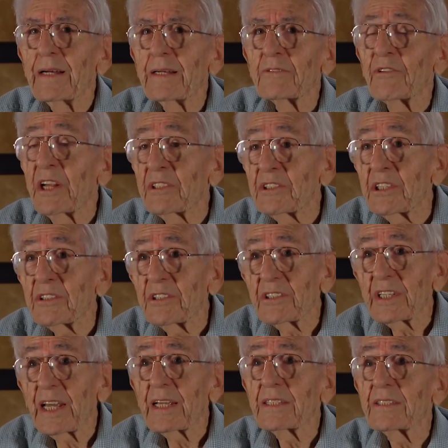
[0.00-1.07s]
transistors
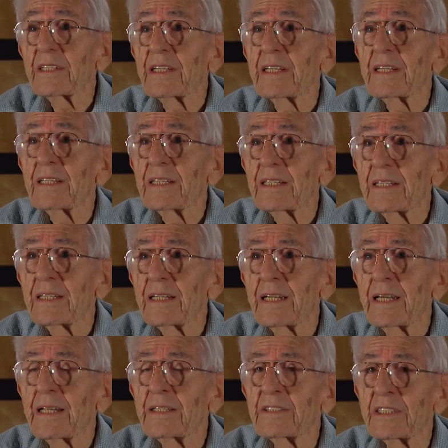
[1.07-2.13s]
actually,
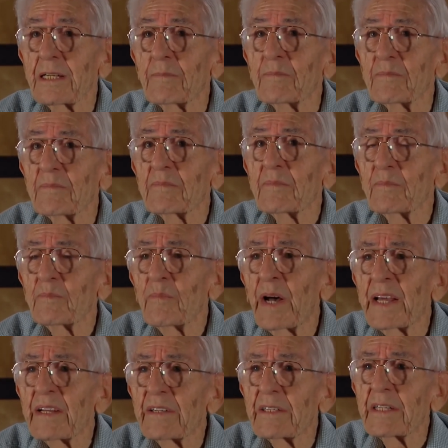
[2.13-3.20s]
and some
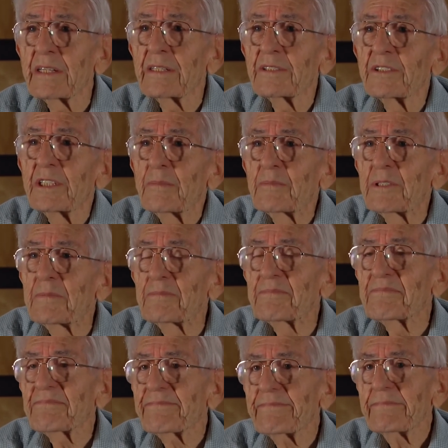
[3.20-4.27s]
minor little chips.
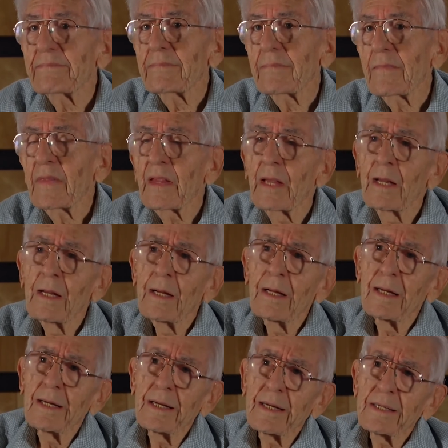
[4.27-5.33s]

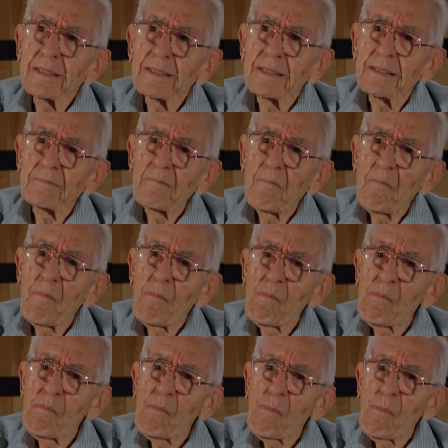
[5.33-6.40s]
And
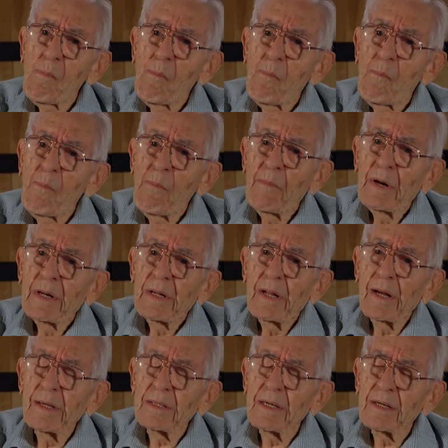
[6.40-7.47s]

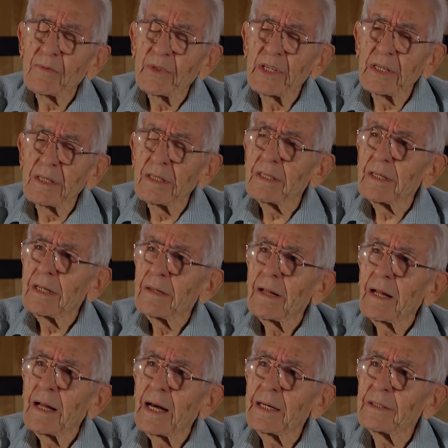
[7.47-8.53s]
I thought, well,
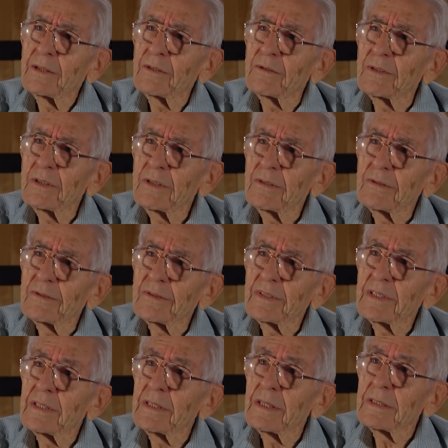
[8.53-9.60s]
I don't know
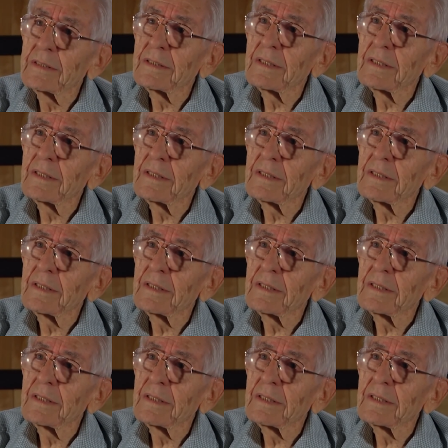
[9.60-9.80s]
this